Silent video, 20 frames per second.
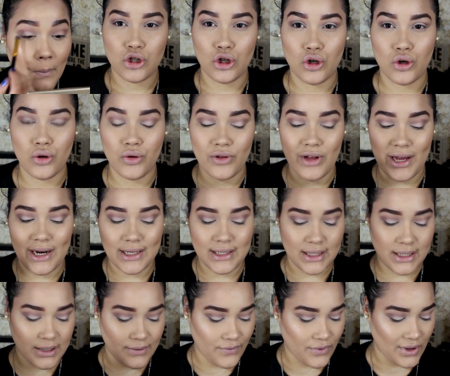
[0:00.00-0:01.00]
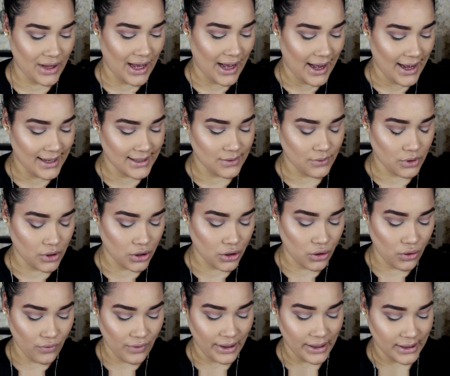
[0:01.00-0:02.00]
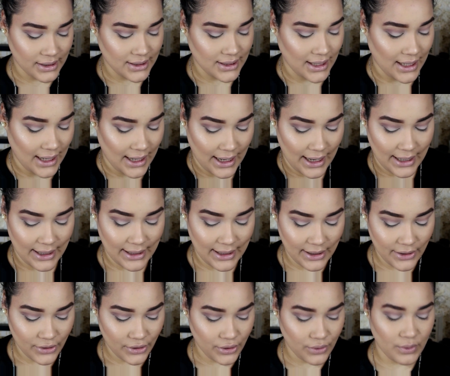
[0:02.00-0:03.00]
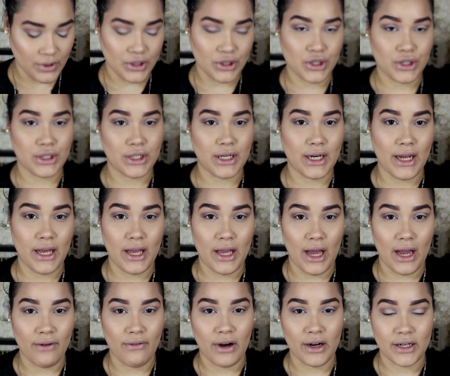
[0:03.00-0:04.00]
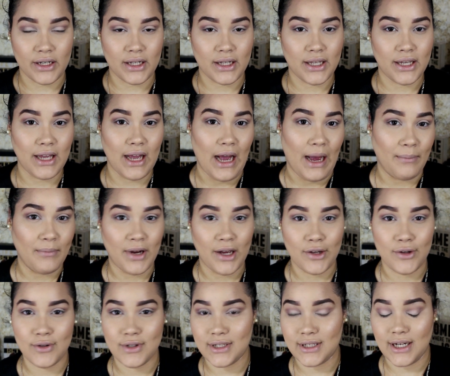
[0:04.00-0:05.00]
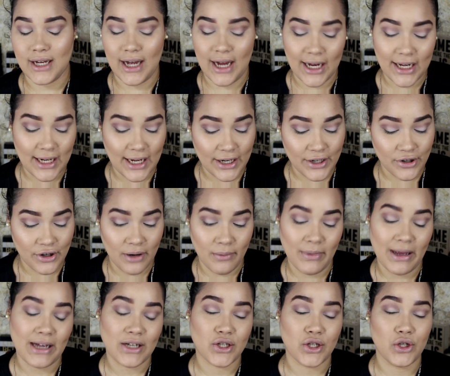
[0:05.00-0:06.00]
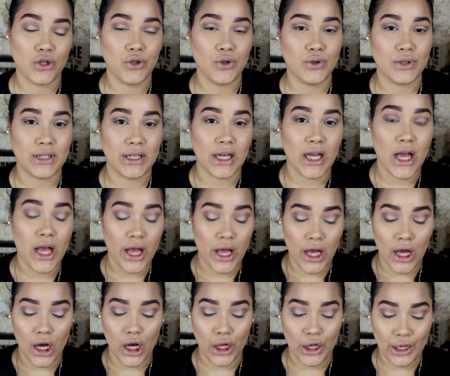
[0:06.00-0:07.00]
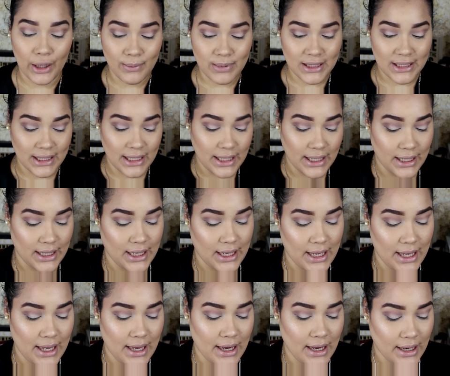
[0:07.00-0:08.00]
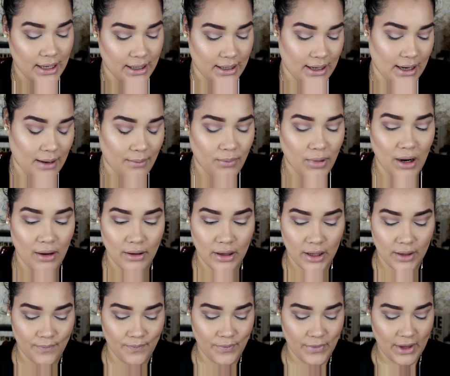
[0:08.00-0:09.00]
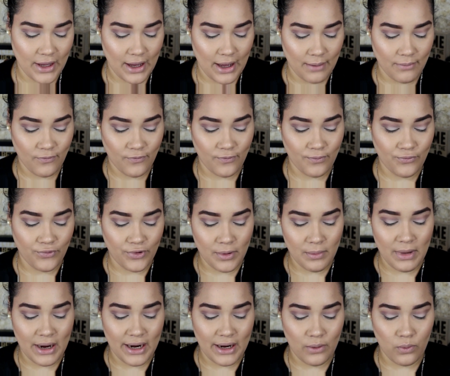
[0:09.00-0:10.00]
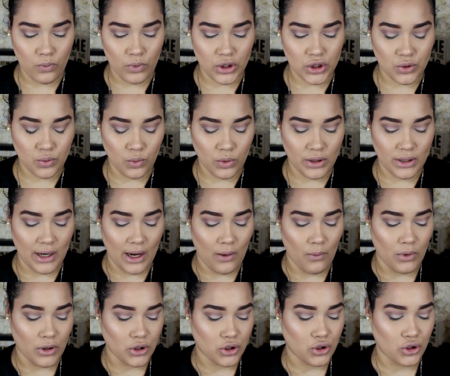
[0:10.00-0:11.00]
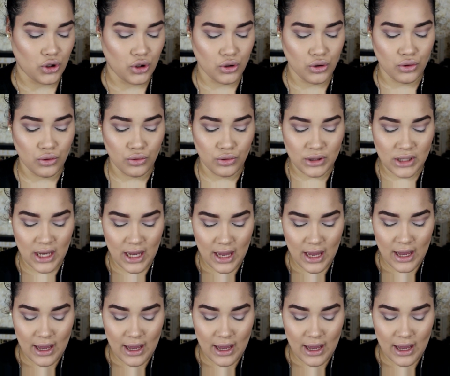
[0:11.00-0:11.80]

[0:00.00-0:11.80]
So that is it for the eyes. We're gonna go right into eyeliner, which today, ironically, I'm not using the eyeliner. I'm actually using a lipstick, and I'm debating which one I want to use.